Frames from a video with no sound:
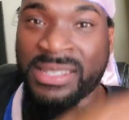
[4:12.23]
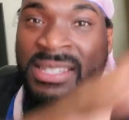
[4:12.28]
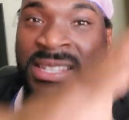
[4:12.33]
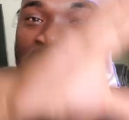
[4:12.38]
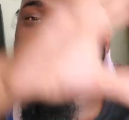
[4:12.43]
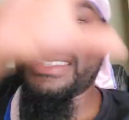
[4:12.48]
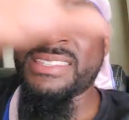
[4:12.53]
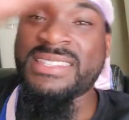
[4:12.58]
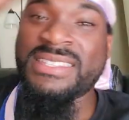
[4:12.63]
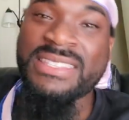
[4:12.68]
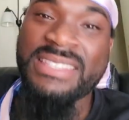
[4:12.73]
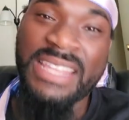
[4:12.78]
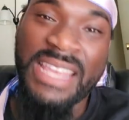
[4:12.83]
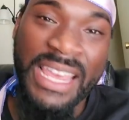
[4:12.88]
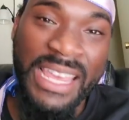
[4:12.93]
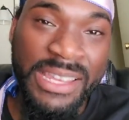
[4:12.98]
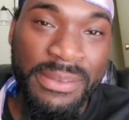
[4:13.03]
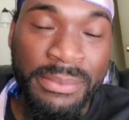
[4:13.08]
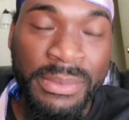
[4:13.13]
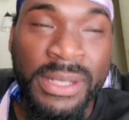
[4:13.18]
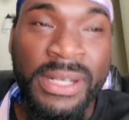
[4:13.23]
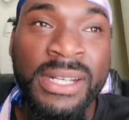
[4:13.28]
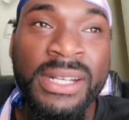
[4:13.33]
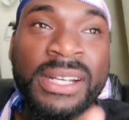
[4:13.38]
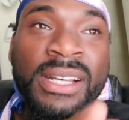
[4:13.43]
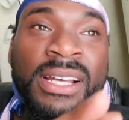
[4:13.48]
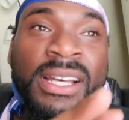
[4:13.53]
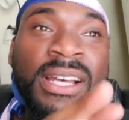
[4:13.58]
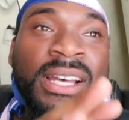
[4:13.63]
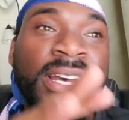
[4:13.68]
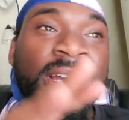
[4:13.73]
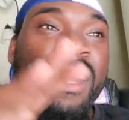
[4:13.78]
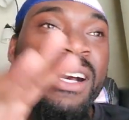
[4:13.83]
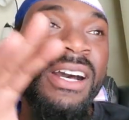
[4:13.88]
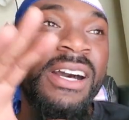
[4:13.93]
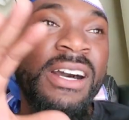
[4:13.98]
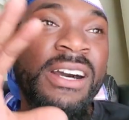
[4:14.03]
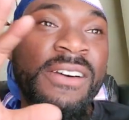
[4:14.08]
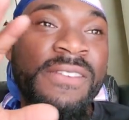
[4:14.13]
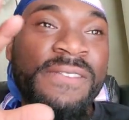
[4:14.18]
this stigma
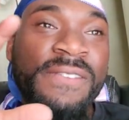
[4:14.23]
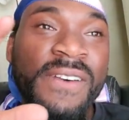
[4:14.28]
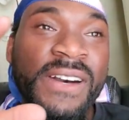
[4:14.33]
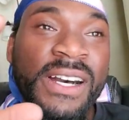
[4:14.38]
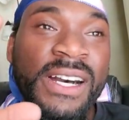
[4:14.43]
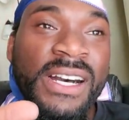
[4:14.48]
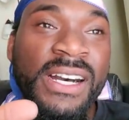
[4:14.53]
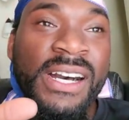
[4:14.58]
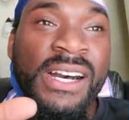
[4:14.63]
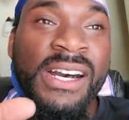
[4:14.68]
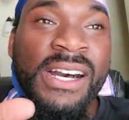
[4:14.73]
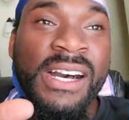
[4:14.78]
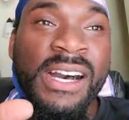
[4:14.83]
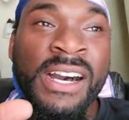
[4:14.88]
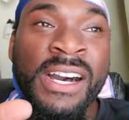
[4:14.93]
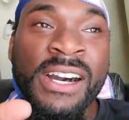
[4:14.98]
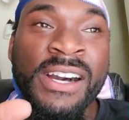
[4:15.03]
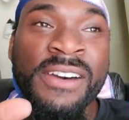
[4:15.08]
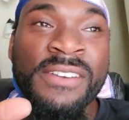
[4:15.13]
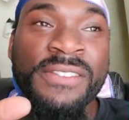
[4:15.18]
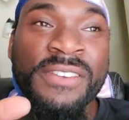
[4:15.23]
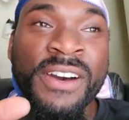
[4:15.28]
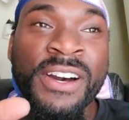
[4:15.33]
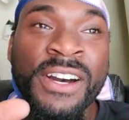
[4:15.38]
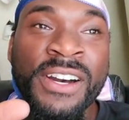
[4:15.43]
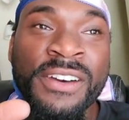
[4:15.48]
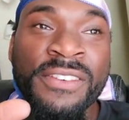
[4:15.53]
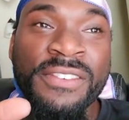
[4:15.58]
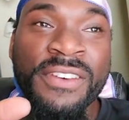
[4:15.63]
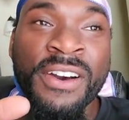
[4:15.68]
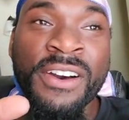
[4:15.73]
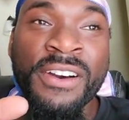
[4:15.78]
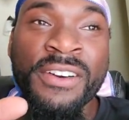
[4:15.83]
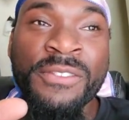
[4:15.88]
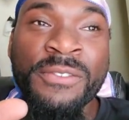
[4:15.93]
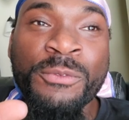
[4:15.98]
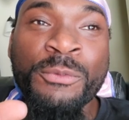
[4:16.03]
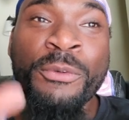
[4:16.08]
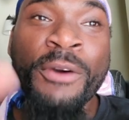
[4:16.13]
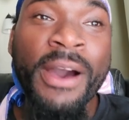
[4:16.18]
of uh, of of
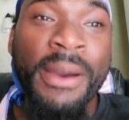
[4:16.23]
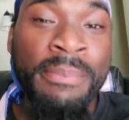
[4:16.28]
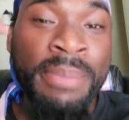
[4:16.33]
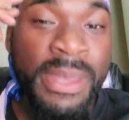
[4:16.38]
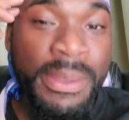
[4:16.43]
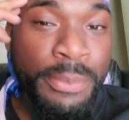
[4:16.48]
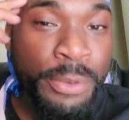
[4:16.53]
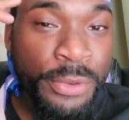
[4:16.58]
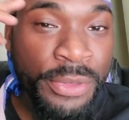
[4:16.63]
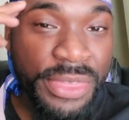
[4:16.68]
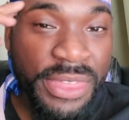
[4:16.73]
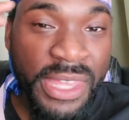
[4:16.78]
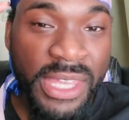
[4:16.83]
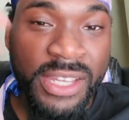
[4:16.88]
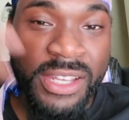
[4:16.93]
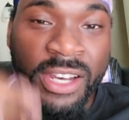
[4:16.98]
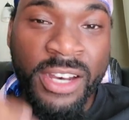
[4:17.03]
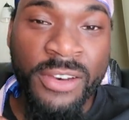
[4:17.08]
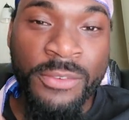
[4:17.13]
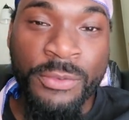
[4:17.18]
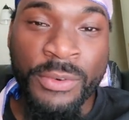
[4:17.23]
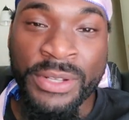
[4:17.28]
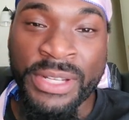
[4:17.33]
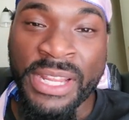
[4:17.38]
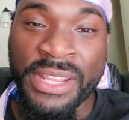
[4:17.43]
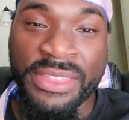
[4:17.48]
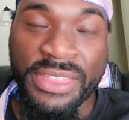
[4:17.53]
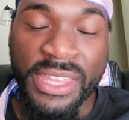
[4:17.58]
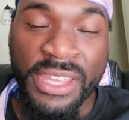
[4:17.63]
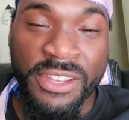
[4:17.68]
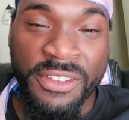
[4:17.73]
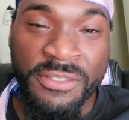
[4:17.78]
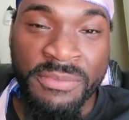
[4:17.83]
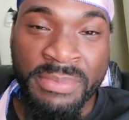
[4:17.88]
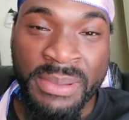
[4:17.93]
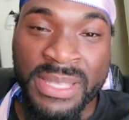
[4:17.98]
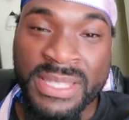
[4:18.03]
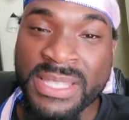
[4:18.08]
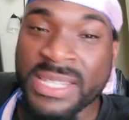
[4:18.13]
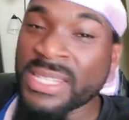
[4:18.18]
of what people think of when they think of
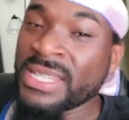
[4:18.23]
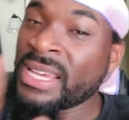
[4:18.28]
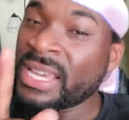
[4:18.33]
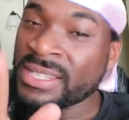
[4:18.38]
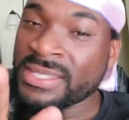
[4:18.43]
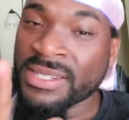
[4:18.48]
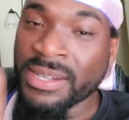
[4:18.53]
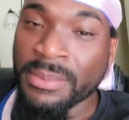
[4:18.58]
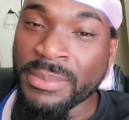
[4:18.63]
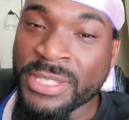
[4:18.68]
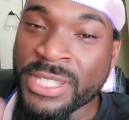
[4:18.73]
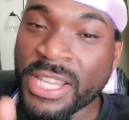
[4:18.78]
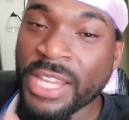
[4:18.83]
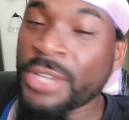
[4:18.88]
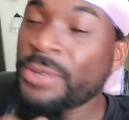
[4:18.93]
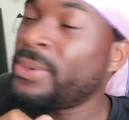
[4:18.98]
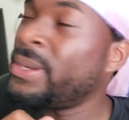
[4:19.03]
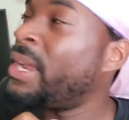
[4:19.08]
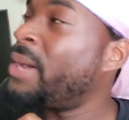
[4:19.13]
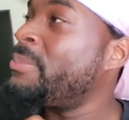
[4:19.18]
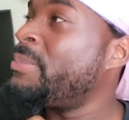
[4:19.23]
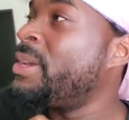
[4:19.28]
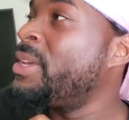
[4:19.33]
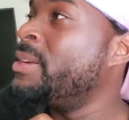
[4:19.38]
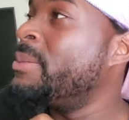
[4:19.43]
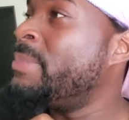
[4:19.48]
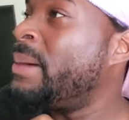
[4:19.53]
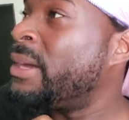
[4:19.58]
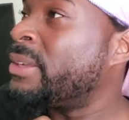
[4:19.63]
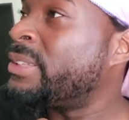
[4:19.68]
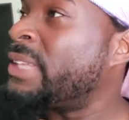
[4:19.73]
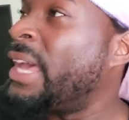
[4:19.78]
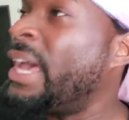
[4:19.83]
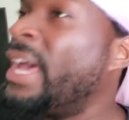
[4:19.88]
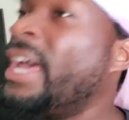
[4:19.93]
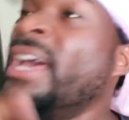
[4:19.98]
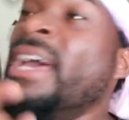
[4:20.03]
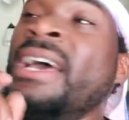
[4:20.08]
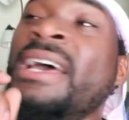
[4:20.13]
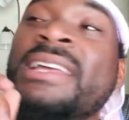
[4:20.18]
BTS, and I'm gonna tell you what I mean about
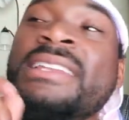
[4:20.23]
that.